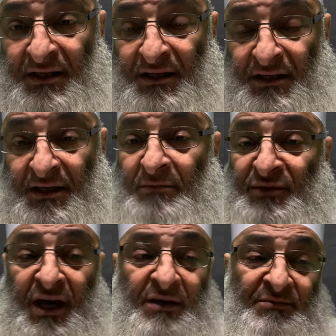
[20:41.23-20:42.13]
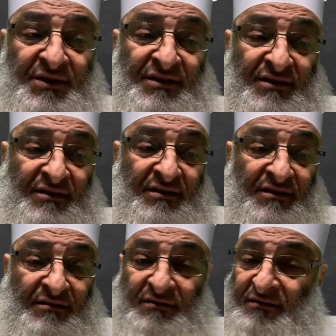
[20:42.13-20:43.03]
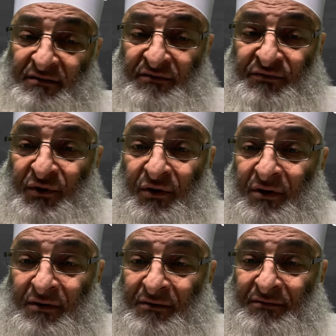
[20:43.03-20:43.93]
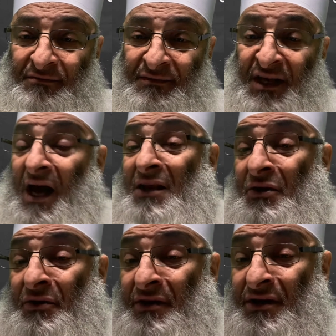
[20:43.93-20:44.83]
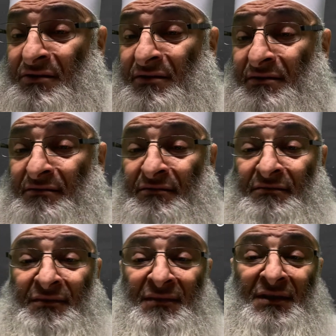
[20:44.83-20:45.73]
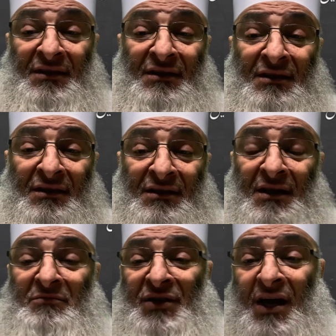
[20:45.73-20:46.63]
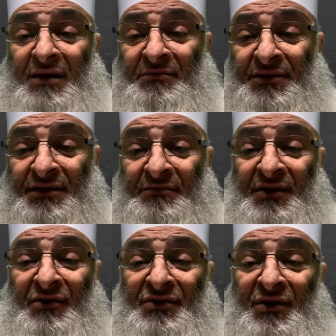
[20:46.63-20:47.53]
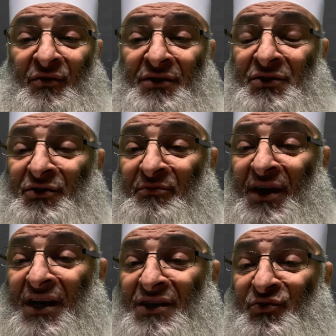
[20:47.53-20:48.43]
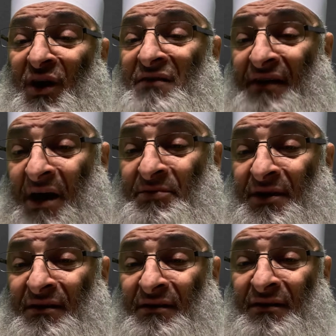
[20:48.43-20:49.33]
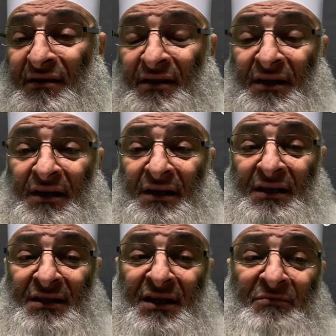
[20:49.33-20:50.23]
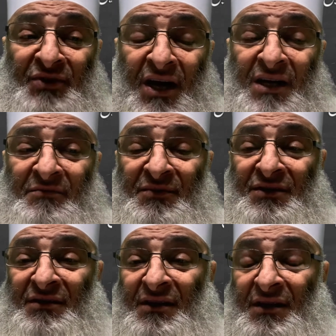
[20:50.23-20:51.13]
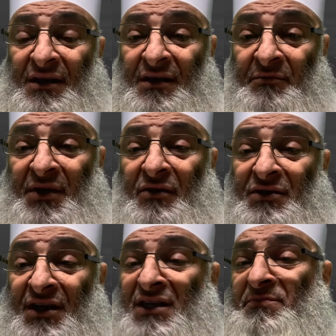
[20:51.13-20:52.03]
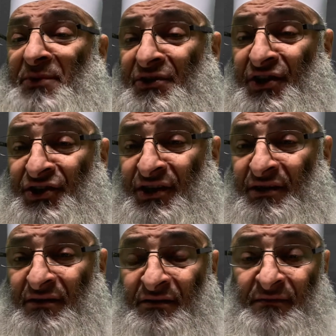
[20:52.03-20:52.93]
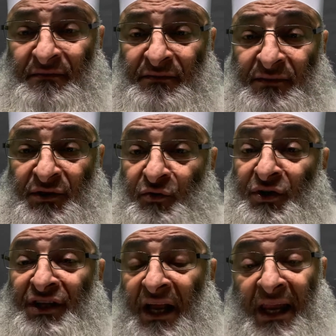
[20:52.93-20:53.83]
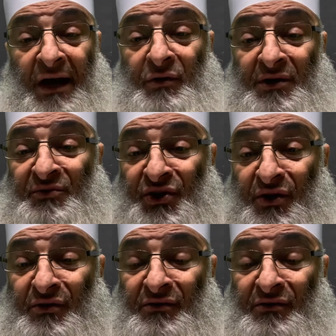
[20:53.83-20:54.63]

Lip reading: Sometimes for unknown reasons, sometimes because he wants to make his wife happy, sometimes because his position won't allow him so,